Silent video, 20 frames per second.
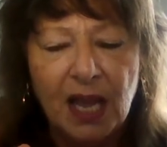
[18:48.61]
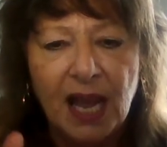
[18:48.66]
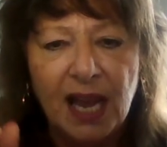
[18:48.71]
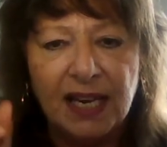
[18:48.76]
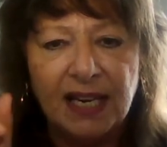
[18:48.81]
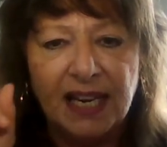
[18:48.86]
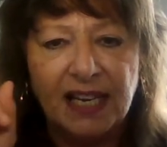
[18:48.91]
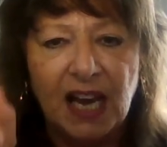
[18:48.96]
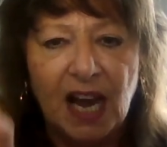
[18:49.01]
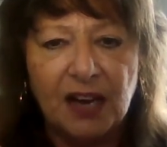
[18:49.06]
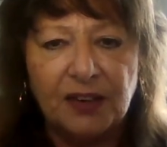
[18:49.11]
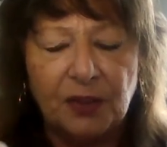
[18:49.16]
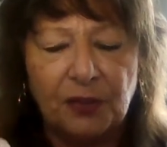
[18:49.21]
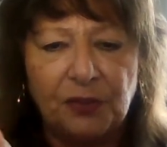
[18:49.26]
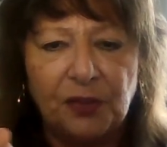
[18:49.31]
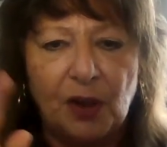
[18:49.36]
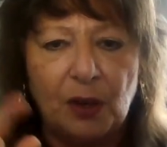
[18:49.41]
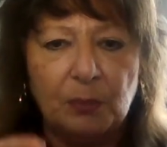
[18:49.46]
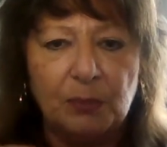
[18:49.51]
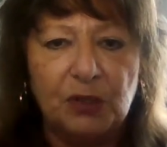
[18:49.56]
And I got a
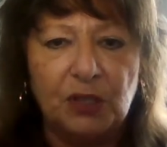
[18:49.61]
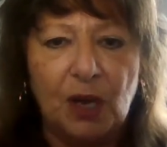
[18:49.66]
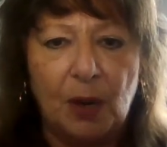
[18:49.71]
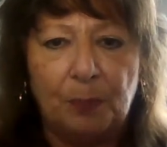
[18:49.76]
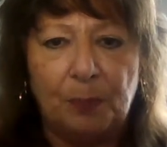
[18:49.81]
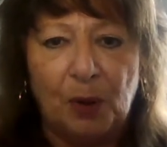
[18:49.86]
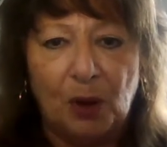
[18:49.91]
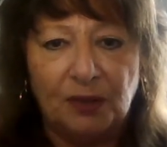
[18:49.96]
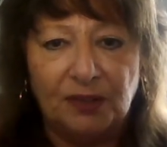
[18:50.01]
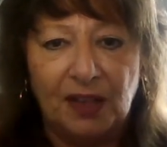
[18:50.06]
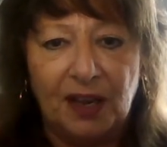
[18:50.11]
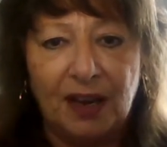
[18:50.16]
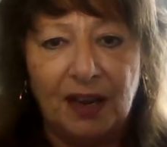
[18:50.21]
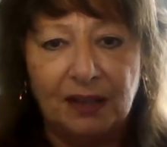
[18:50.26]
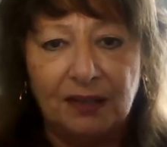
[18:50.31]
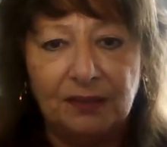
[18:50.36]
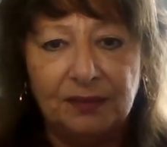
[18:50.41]
thumbs up on that.